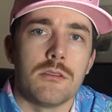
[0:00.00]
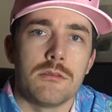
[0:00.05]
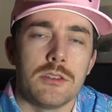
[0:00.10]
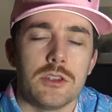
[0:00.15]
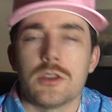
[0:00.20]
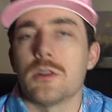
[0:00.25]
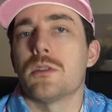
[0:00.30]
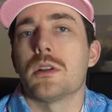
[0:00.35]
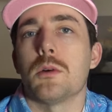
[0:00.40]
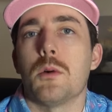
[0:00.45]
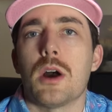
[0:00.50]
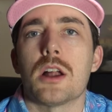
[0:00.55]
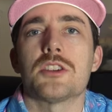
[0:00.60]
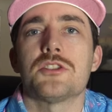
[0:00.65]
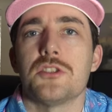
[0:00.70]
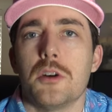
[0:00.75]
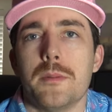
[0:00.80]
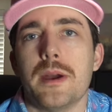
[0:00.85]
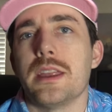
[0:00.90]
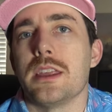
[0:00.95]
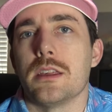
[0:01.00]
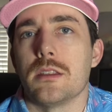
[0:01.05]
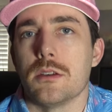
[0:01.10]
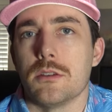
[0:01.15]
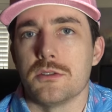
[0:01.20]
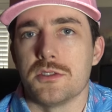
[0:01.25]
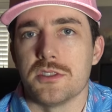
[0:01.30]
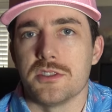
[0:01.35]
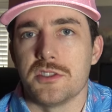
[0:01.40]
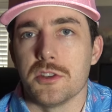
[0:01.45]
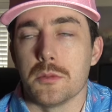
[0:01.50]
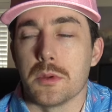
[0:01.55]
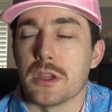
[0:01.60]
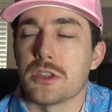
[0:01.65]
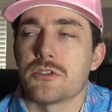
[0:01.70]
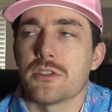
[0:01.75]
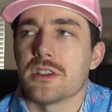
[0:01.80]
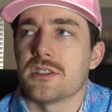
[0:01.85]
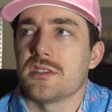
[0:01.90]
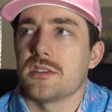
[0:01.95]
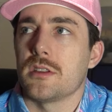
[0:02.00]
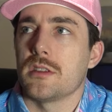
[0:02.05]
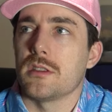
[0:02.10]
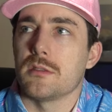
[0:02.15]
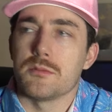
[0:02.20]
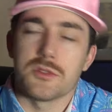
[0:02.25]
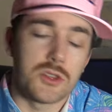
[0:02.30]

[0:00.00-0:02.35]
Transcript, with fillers: You can only watch so many of those and still be interested in them.